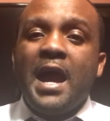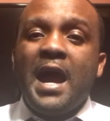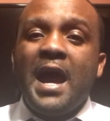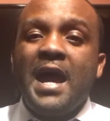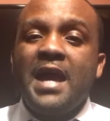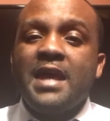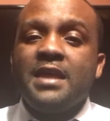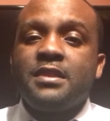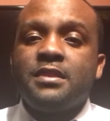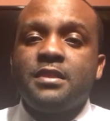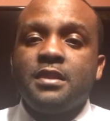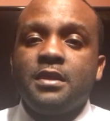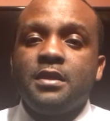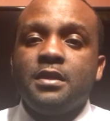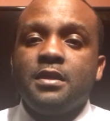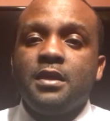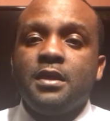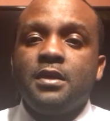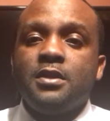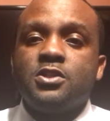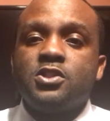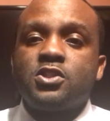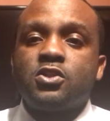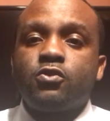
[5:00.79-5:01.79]
I think
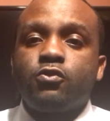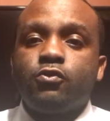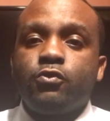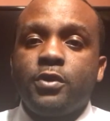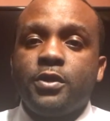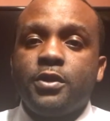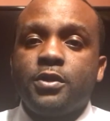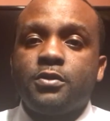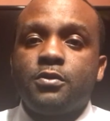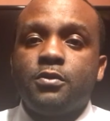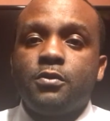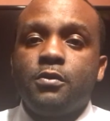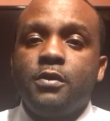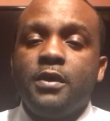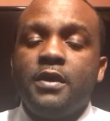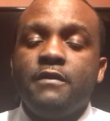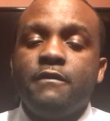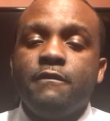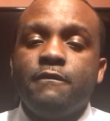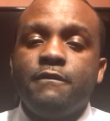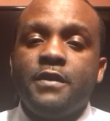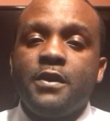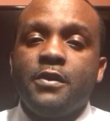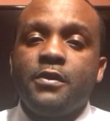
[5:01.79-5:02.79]
it is critical
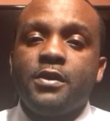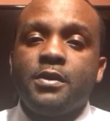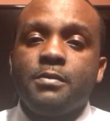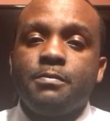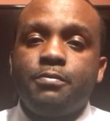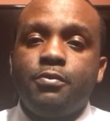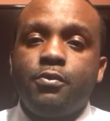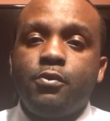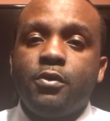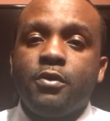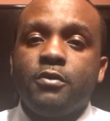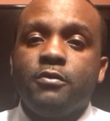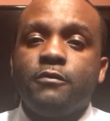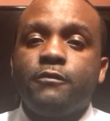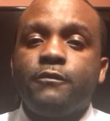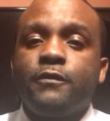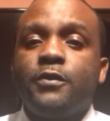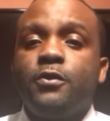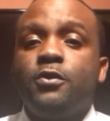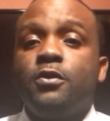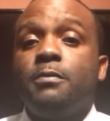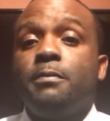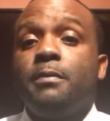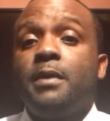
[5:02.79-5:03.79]
and very important
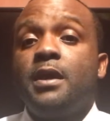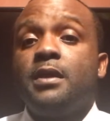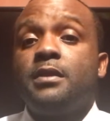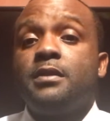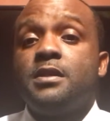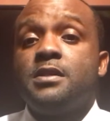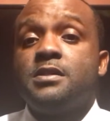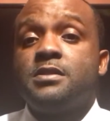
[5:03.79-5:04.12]
for you to make